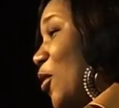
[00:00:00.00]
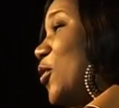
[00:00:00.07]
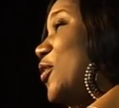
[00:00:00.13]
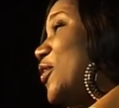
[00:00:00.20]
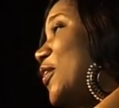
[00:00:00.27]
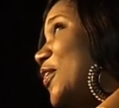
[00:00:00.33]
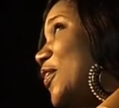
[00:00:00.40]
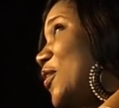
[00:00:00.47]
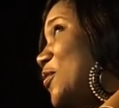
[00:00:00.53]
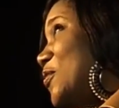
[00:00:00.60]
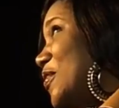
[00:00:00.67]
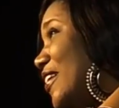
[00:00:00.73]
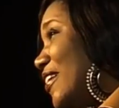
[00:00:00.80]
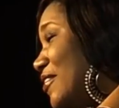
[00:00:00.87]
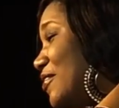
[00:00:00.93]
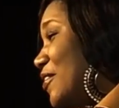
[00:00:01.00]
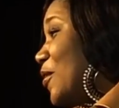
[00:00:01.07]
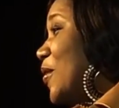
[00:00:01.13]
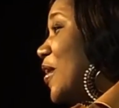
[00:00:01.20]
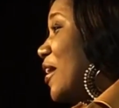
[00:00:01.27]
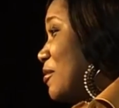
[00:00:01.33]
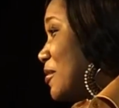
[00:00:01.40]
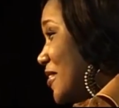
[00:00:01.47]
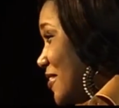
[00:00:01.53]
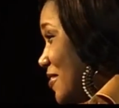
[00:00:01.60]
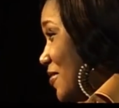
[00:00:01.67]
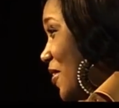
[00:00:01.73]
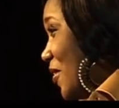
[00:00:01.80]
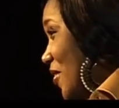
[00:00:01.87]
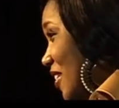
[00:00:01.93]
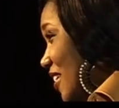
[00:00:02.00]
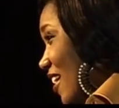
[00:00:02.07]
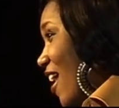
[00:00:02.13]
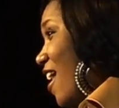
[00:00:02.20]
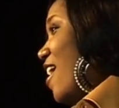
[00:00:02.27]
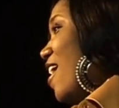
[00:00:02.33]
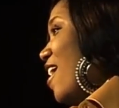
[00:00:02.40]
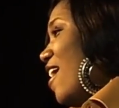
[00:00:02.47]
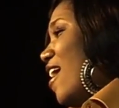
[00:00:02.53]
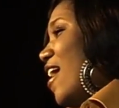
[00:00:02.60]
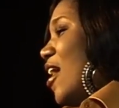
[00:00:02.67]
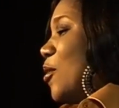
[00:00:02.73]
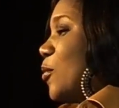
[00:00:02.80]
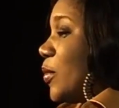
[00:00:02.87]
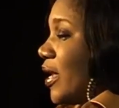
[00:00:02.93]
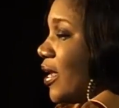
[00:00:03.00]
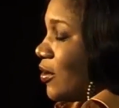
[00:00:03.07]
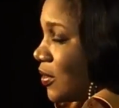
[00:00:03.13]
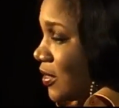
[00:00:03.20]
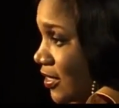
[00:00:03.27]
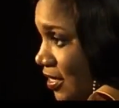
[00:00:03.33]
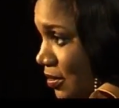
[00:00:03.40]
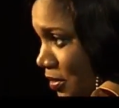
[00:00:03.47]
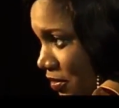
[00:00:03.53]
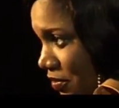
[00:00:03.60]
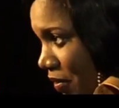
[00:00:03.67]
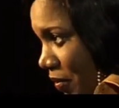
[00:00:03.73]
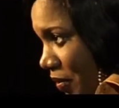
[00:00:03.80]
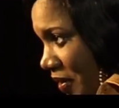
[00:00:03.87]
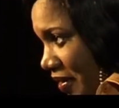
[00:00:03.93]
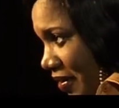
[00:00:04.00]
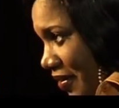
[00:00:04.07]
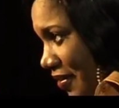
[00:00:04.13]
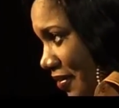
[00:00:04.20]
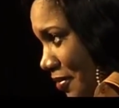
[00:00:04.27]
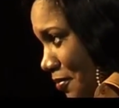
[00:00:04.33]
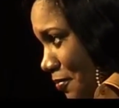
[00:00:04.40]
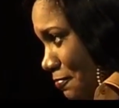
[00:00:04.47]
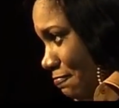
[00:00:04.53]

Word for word: or Komolafe Olabisi Veronica. My other name is Veronica.